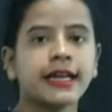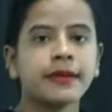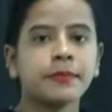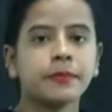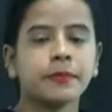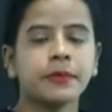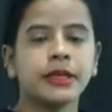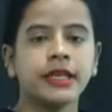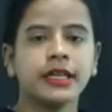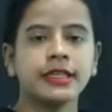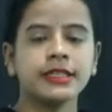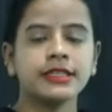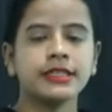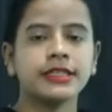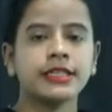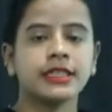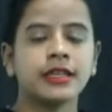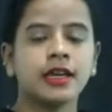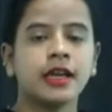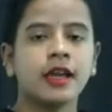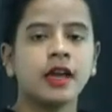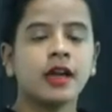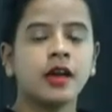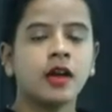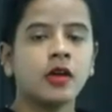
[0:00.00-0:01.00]
that means
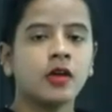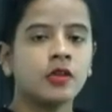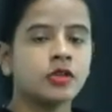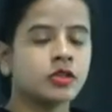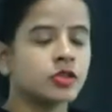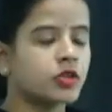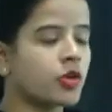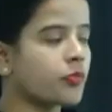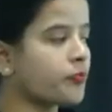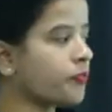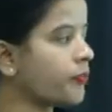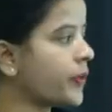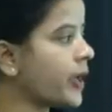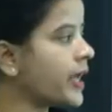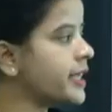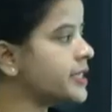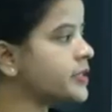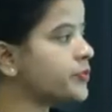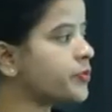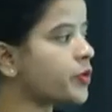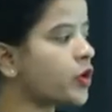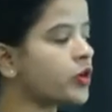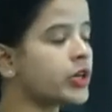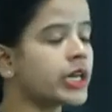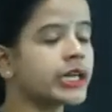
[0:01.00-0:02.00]
the
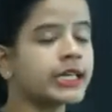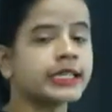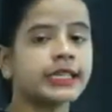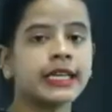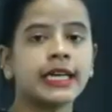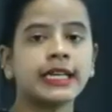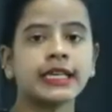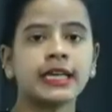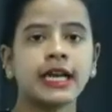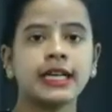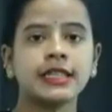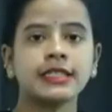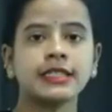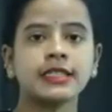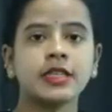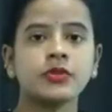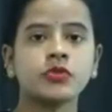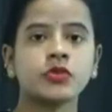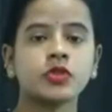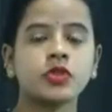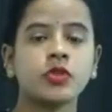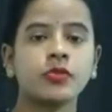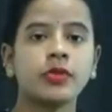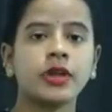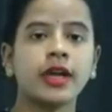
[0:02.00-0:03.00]
page protected
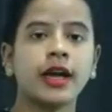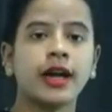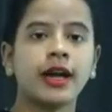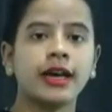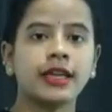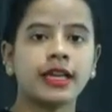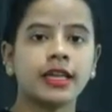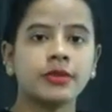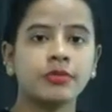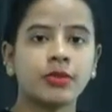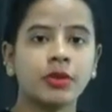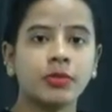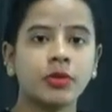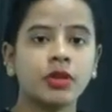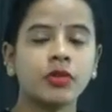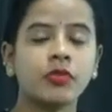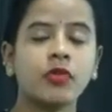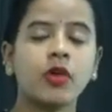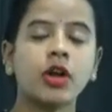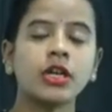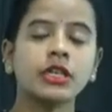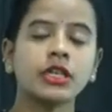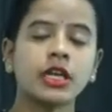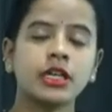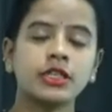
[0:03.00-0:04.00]
concepts to be memory
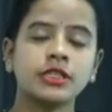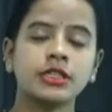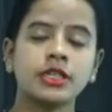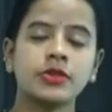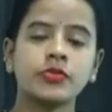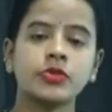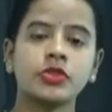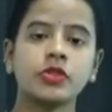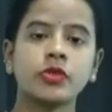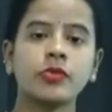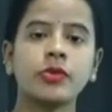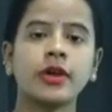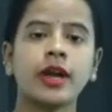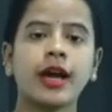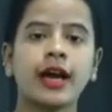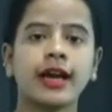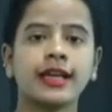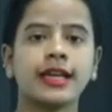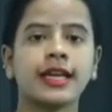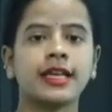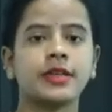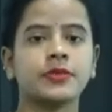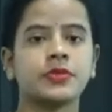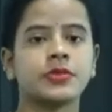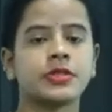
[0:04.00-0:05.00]
fault concepts to be
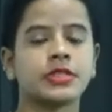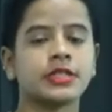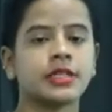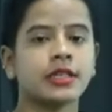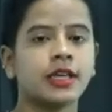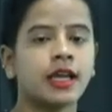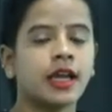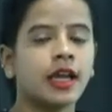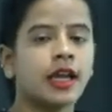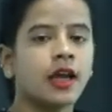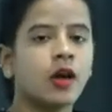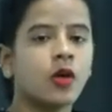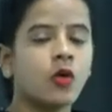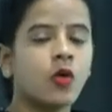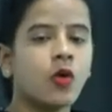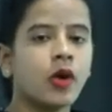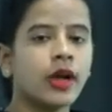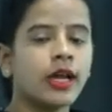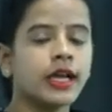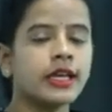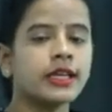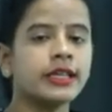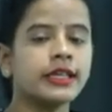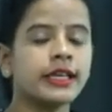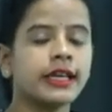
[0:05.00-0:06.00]
arrives
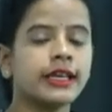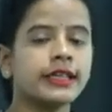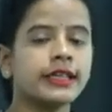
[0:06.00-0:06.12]
when